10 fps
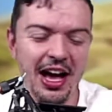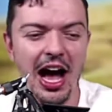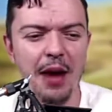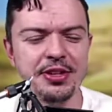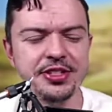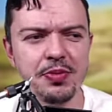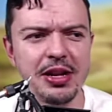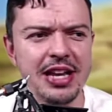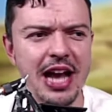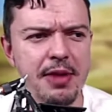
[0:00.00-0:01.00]
I'm assuming
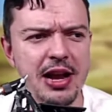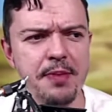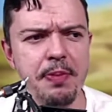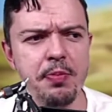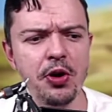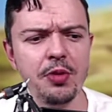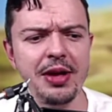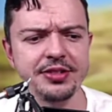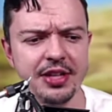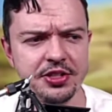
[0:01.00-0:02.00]
not many people are gonna be
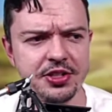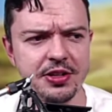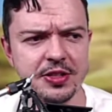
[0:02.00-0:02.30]
interested in these